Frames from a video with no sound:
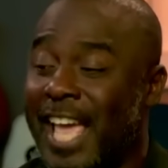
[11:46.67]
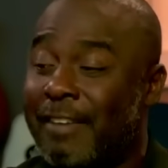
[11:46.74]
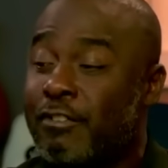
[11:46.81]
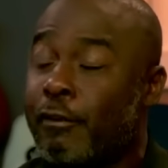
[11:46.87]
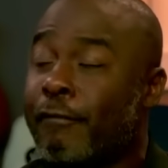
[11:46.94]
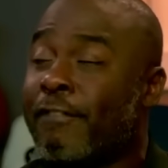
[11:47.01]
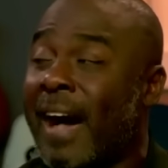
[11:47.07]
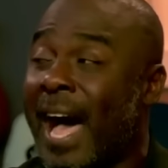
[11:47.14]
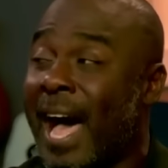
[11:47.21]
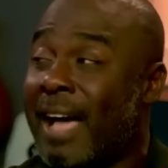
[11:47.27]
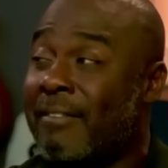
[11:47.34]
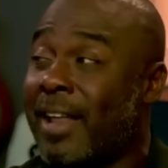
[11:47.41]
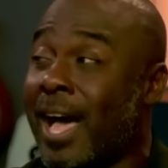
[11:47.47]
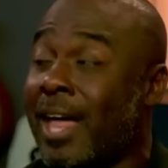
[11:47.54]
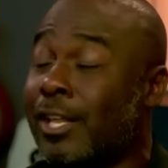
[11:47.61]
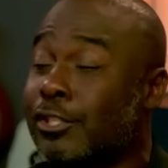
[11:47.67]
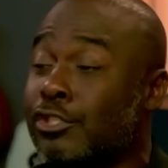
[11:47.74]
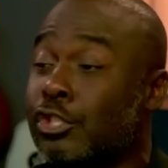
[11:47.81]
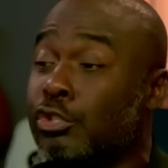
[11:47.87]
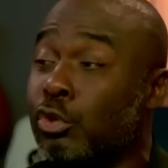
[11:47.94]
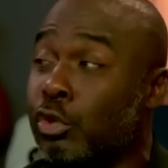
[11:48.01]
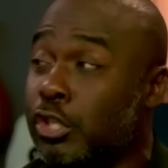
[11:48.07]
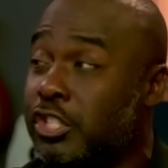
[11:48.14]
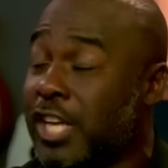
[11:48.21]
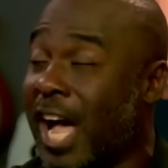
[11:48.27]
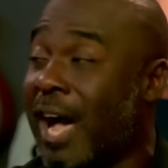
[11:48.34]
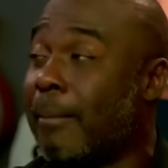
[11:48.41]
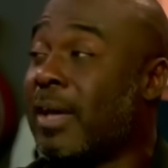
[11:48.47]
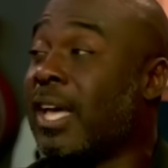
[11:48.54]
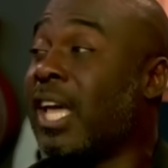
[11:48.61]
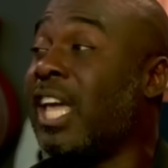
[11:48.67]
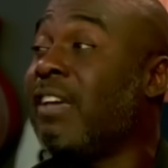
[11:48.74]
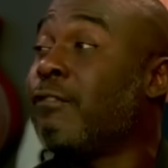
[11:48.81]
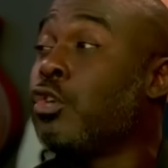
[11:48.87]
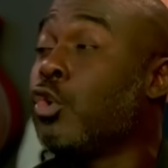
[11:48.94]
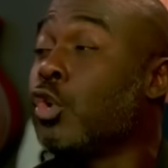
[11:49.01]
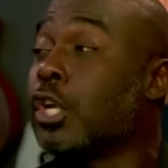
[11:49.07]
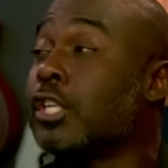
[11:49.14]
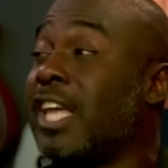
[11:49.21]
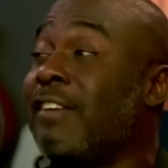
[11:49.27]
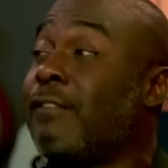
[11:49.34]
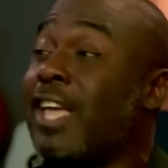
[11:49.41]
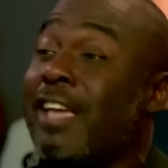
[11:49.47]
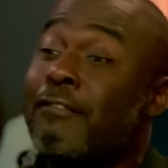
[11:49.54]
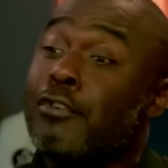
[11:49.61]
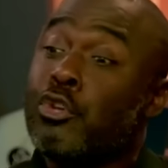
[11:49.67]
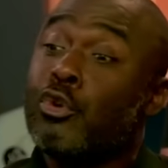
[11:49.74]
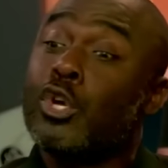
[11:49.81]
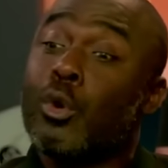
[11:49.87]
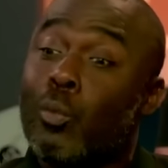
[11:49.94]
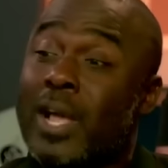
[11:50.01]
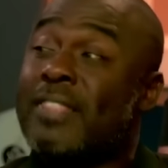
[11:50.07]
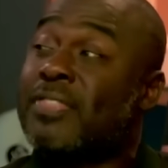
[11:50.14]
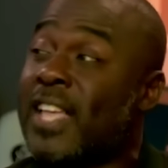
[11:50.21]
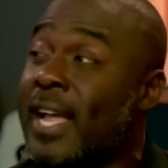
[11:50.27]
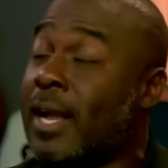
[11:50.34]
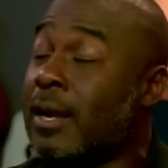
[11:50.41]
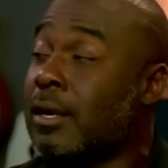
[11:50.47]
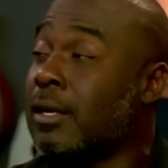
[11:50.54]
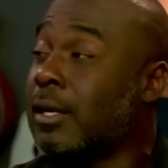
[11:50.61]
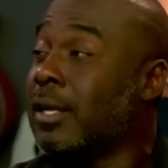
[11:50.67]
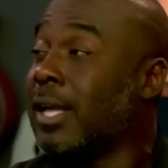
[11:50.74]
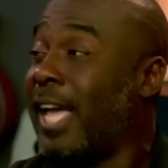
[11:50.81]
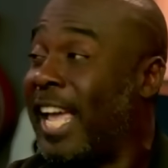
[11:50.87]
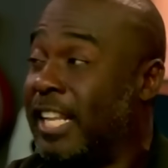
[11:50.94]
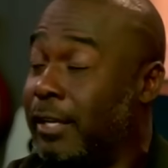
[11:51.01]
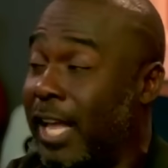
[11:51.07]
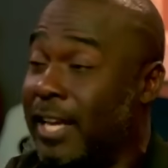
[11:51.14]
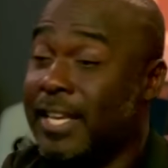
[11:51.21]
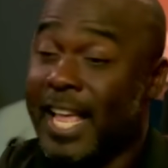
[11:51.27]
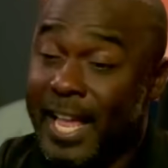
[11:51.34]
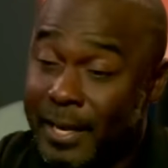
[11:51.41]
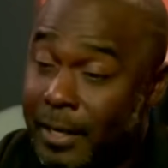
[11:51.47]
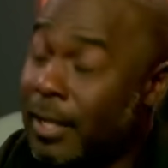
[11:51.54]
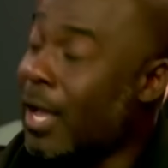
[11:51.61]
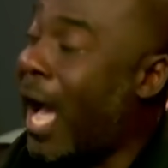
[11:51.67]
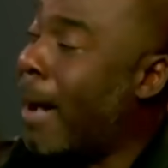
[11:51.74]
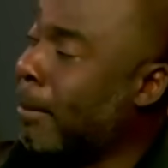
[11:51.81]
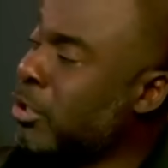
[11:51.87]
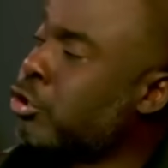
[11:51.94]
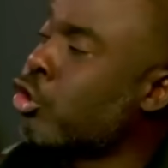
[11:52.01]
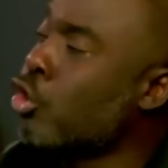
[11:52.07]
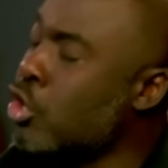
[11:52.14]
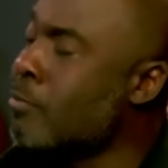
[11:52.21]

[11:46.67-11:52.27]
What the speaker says: They gave you $5 to do the job. If you'd have went there, and then I'm going to show